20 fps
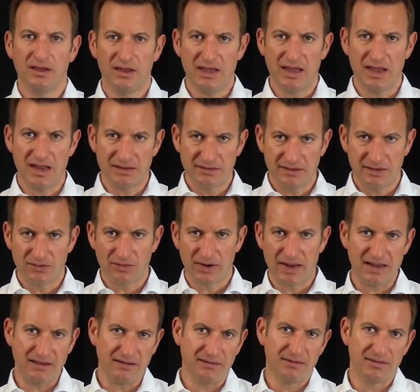
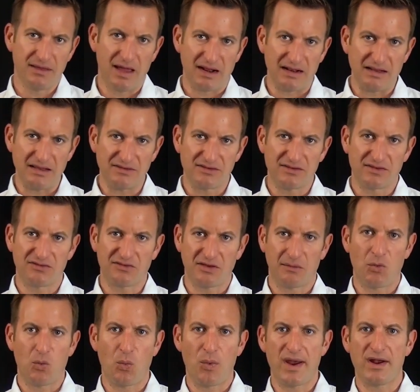integrate at least some
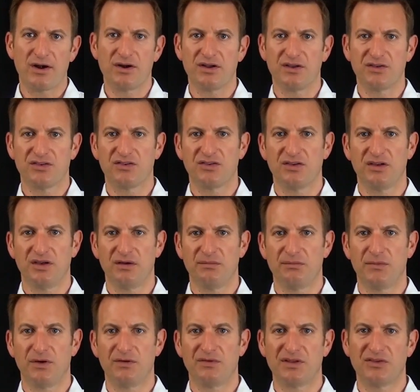awareness
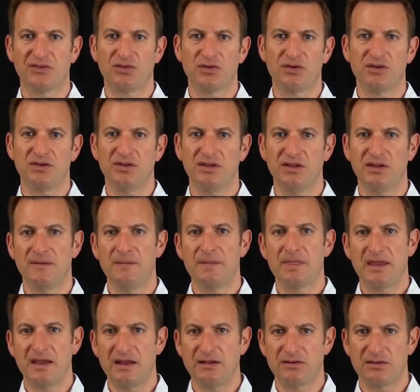of uncertainty
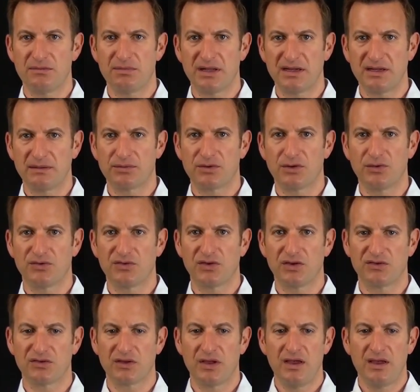into the planning
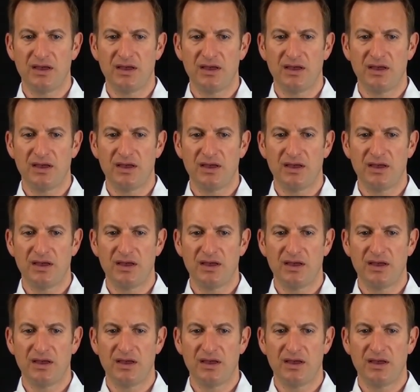process.